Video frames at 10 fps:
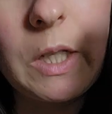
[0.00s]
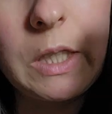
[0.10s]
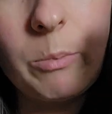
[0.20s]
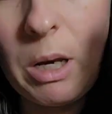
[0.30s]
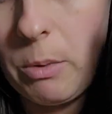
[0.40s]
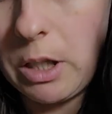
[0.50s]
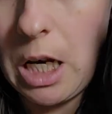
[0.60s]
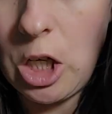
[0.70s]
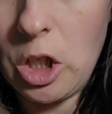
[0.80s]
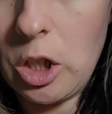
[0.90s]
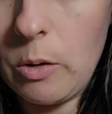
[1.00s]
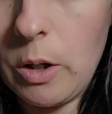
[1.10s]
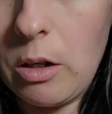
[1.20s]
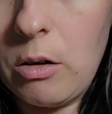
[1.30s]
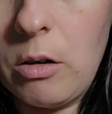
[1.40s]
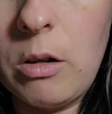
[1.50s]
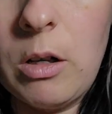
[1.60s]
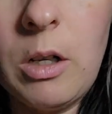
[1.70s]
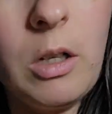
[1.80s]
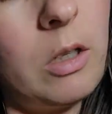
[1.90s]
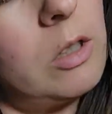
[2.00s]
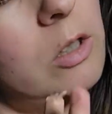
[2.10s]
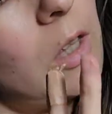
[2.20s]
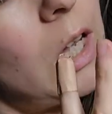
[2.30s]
nice pigmentation to it. Do